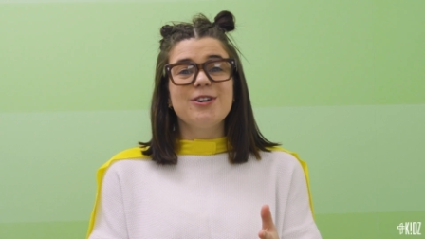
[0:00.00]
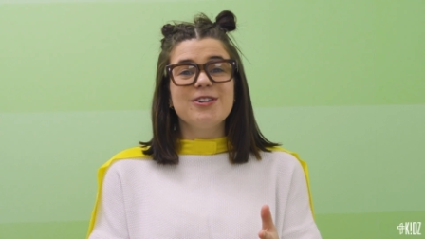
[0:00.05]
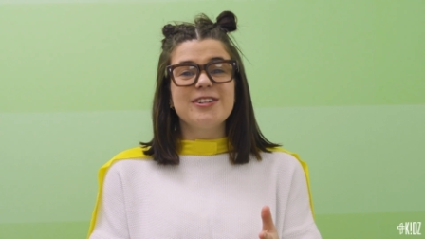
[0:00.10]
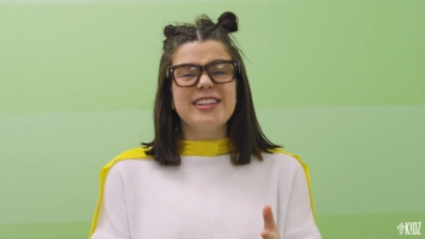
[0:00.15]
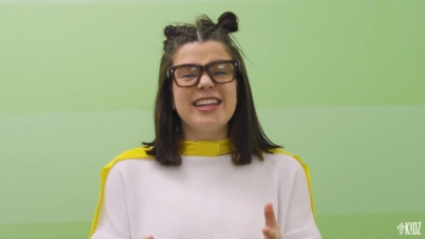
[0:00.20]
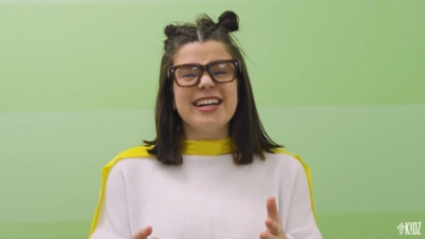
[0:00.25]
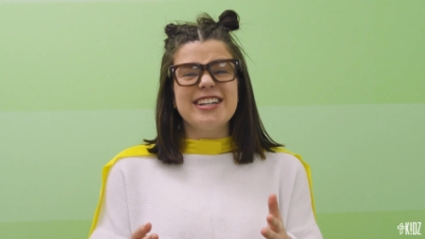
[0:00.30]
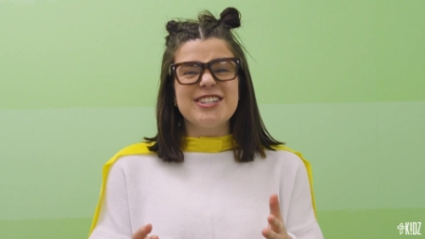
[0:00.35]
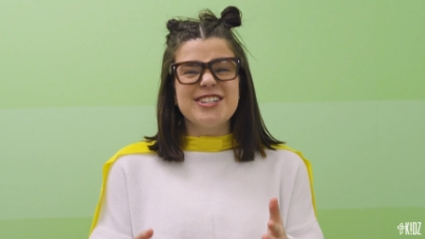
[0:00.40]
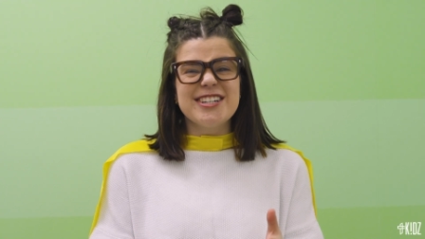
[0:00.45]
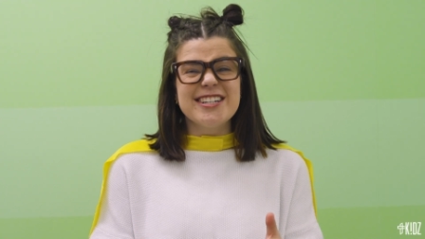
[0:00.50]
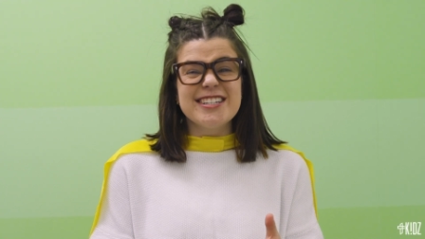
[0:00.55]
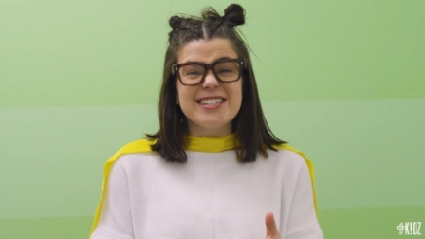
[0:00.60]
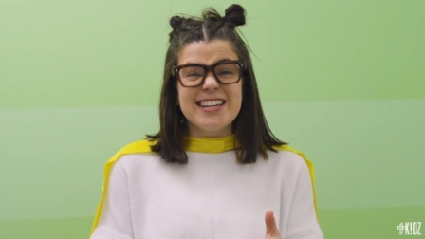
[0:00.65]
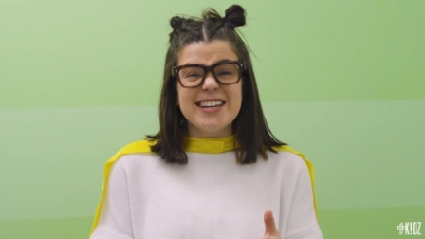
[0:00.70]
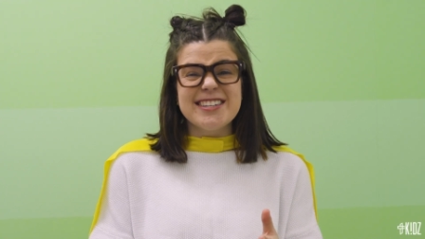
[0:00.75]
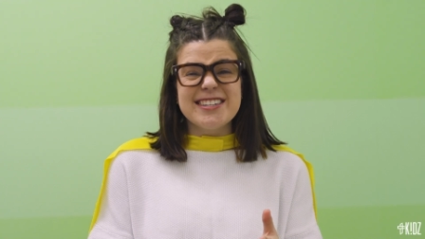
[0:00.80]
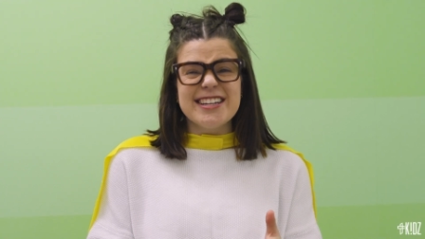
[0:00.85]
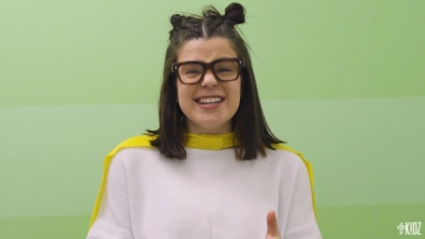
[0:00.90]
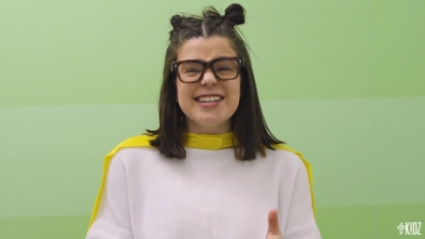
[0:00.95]
learned that
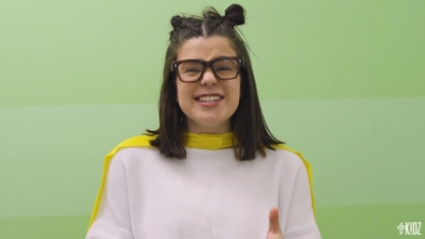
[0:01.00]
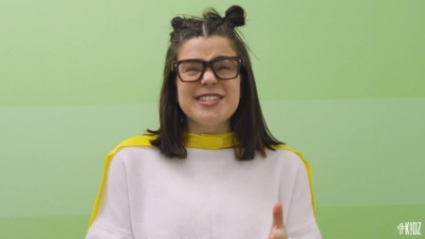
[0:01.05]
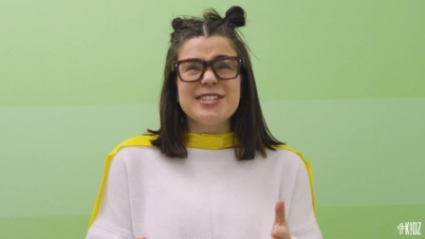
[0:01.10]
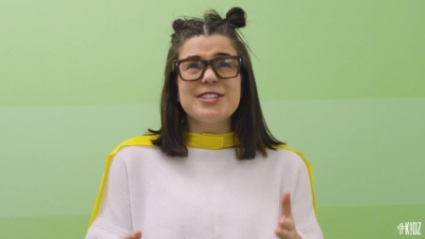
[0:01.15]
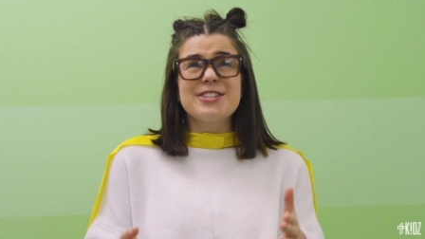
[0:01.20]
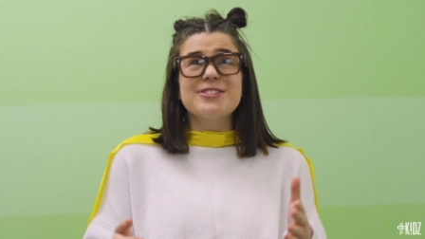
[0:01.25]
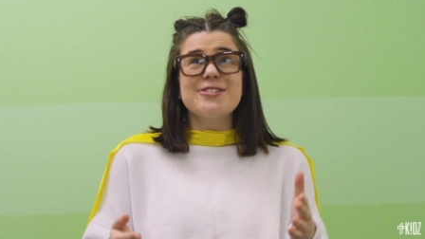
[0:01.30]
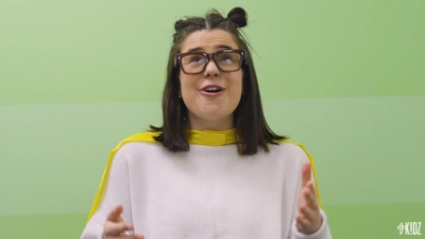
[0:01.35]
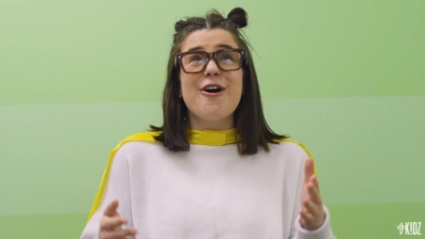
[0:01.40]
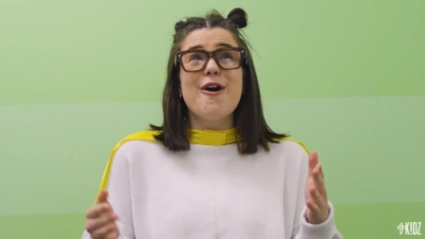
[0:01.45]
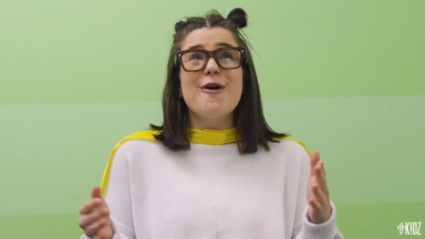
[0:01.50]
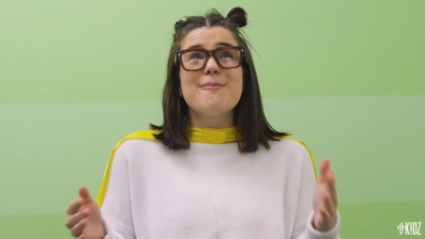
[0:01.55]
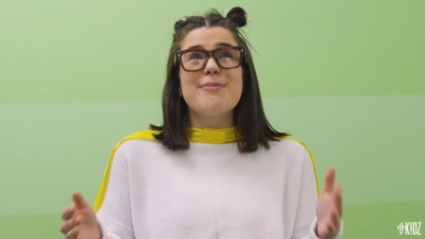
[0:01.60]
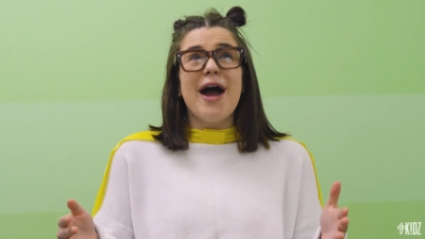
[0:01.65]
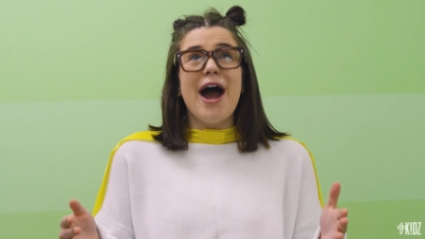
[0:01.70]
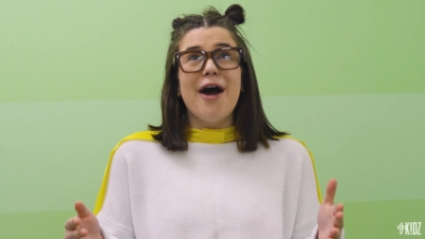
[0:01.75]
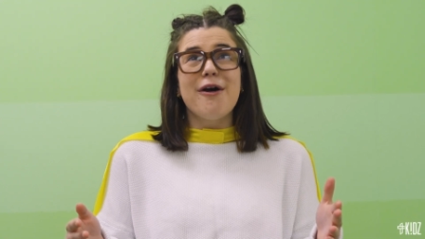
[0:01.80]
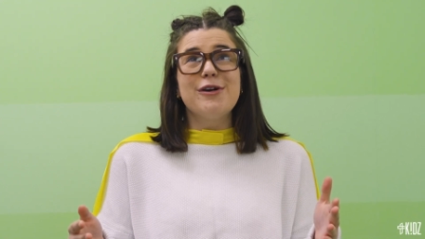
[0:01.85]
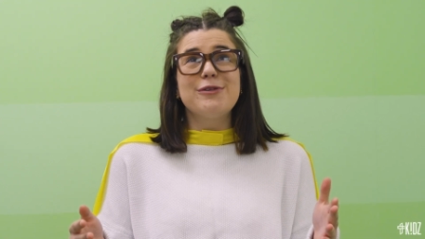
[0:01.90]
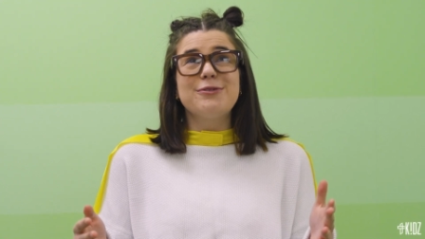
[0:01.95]
Jesus is so
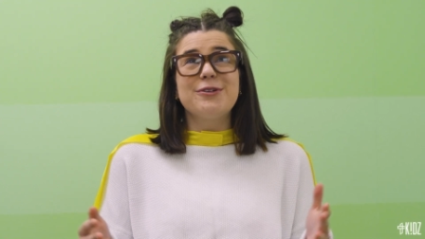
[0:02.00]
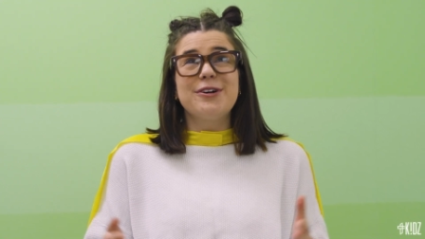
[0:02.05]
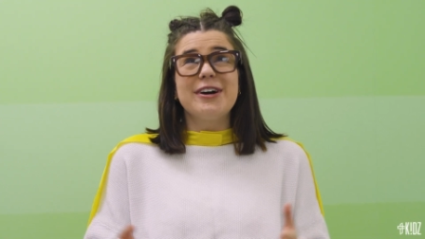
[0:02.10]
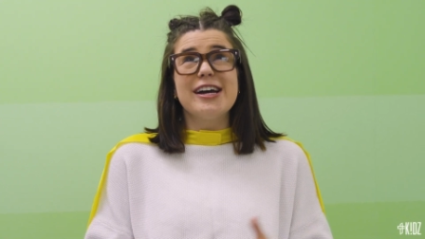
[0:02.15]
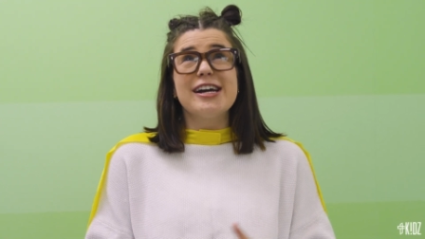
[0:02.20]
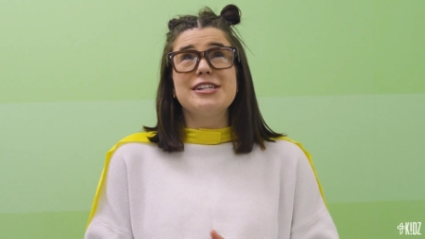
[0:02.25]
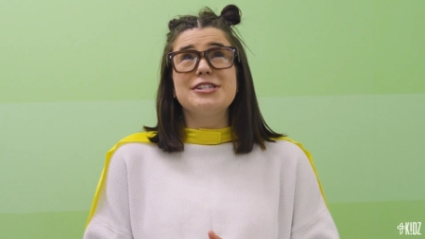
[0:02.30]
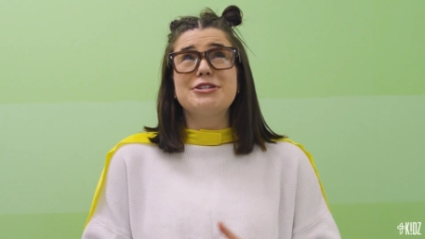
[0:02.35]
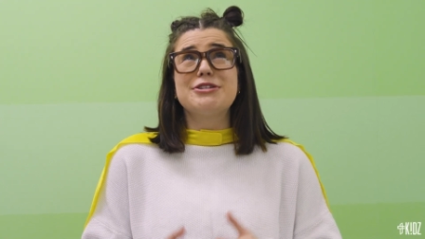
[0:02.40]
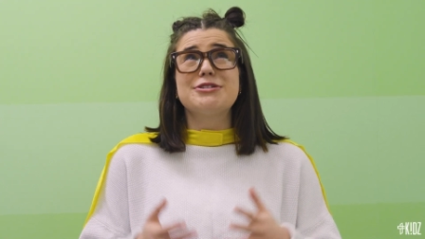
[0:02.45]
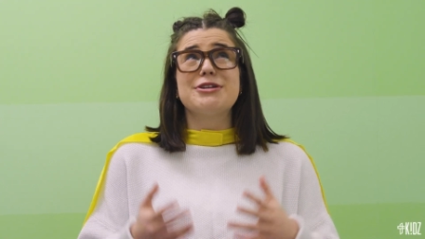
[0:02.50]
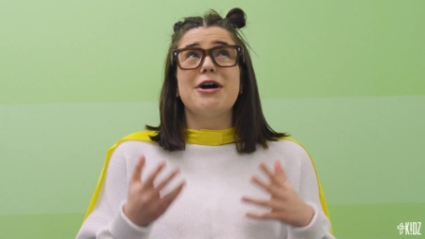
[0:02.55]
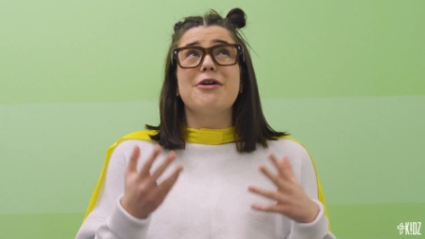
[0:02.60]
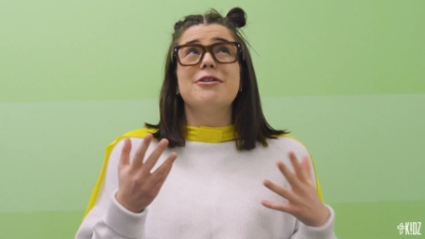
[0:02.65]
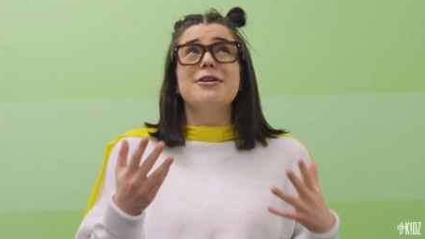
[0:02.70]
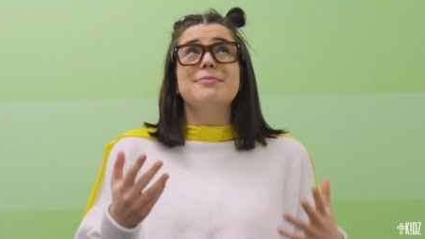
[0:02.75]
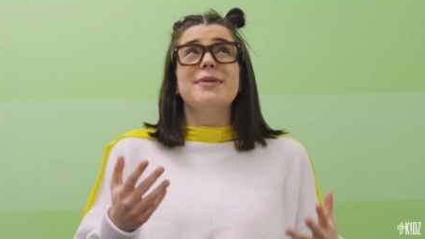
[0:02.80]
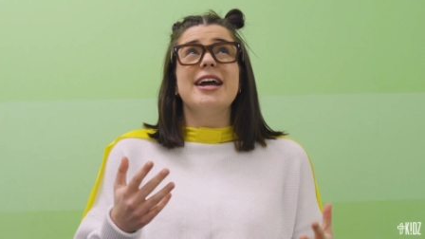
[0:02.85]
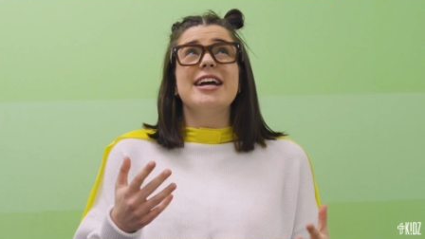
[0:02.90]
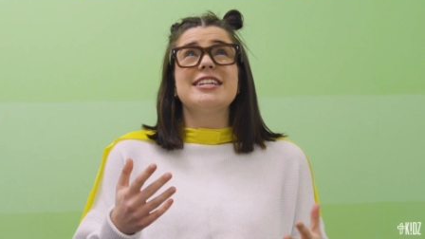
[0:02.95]
powerful and so
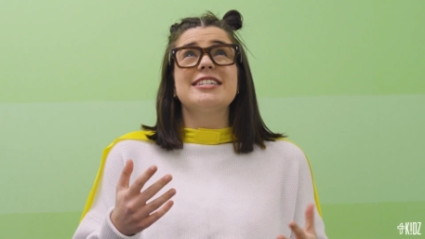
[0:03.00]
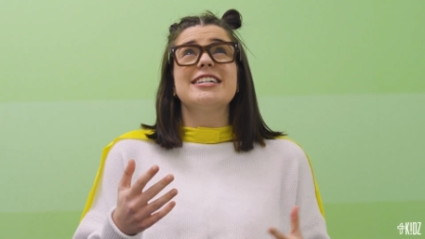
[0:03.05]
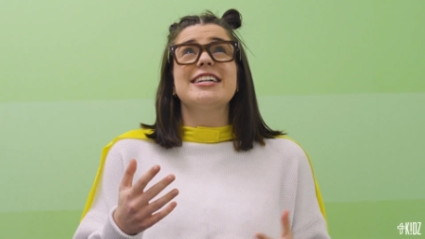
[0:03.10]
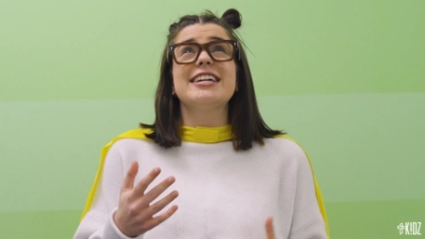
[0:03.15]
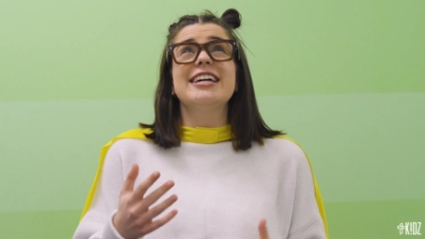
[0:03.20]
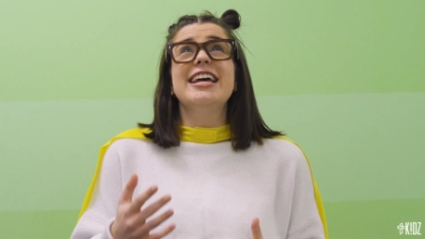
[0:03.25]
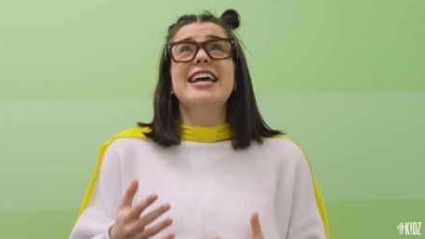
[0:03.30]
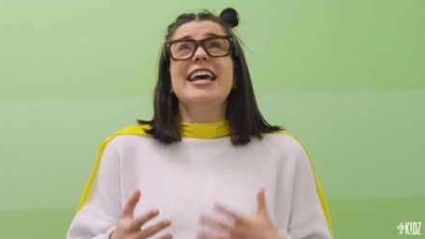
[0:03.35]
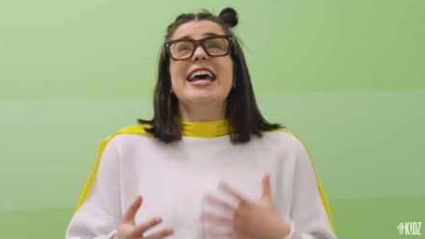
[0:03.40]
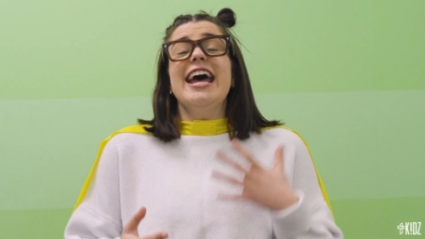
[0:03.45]
amazing